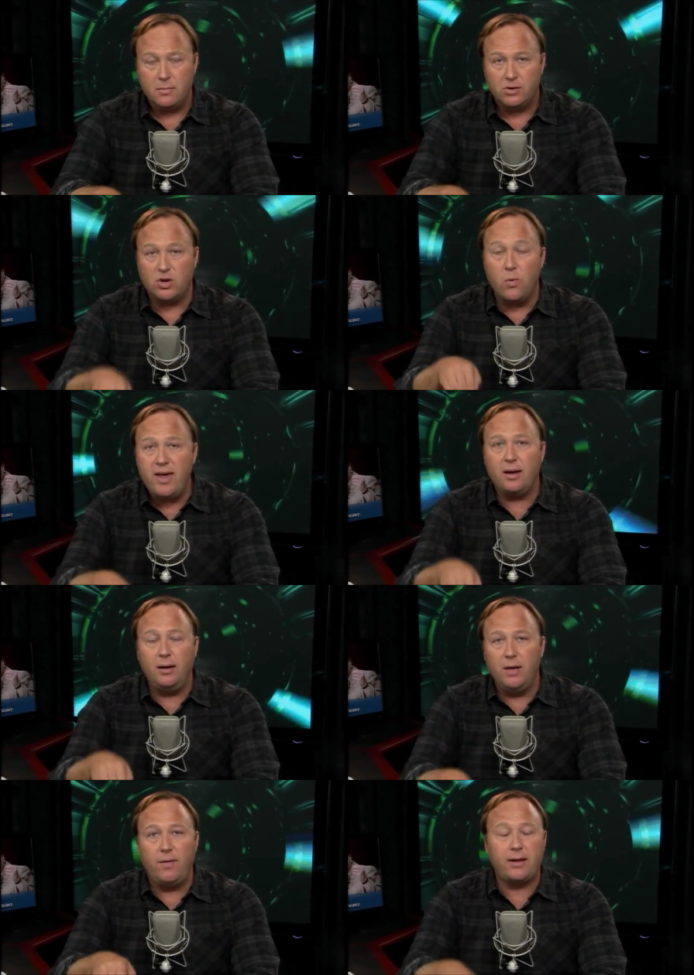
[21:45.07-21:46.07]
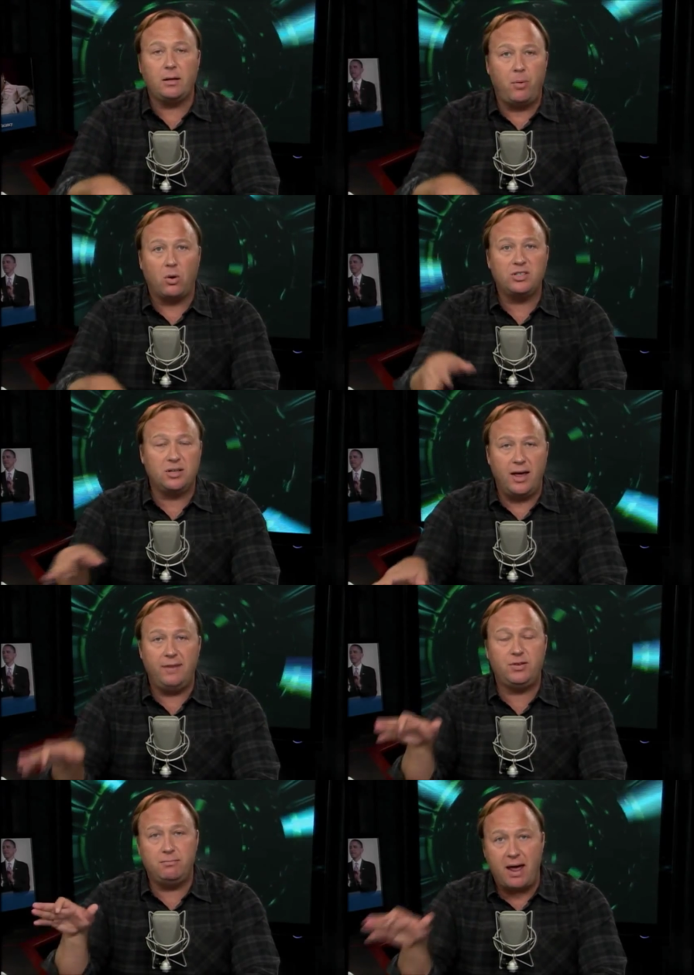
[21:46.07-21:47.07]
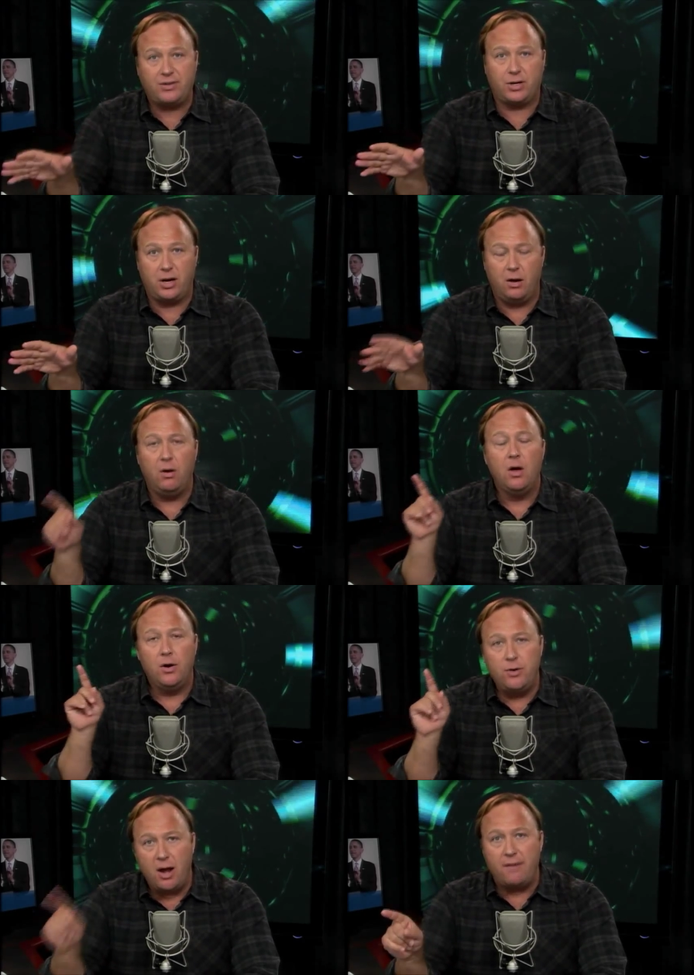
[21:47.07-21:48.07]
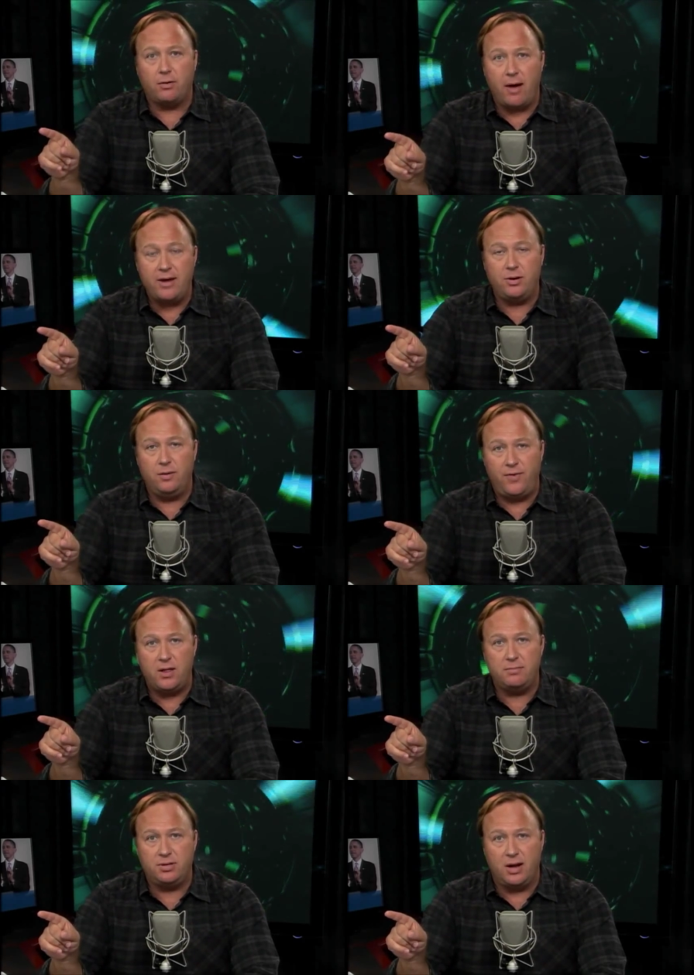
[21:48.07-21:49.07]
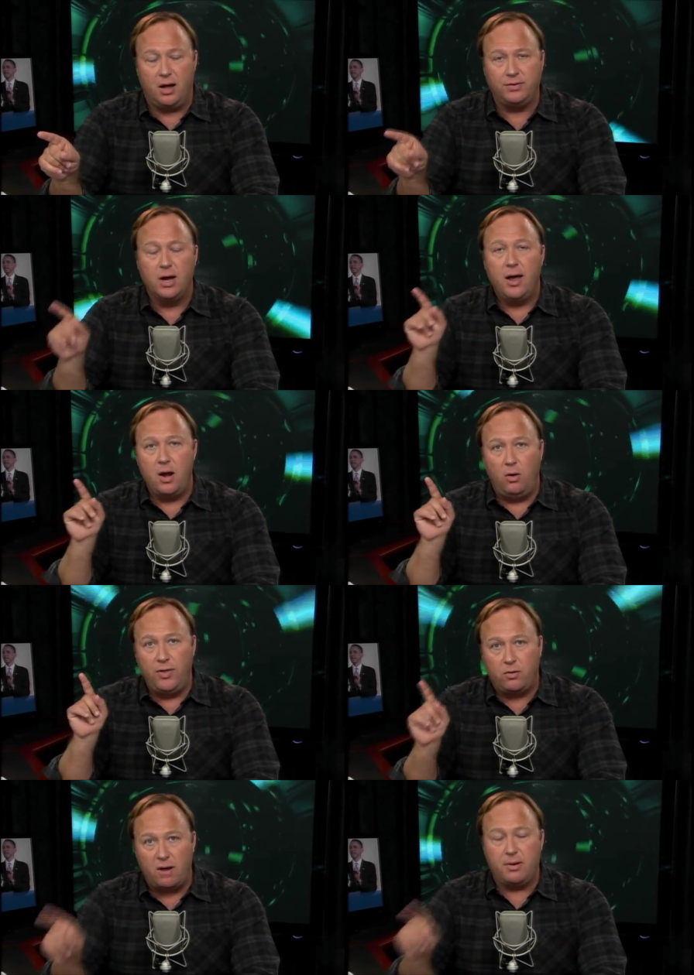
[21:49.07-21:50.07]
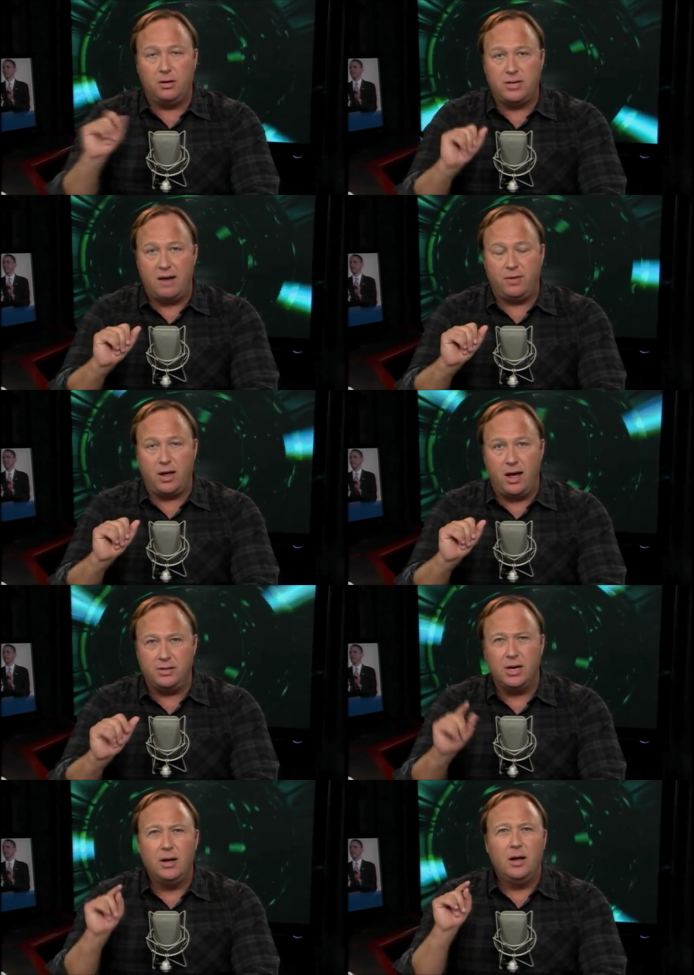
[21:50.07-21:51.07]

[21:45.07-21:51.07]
So we can live like the poor slaves in Mexico who don't have a right to defend themselves and only the criminals have the guns.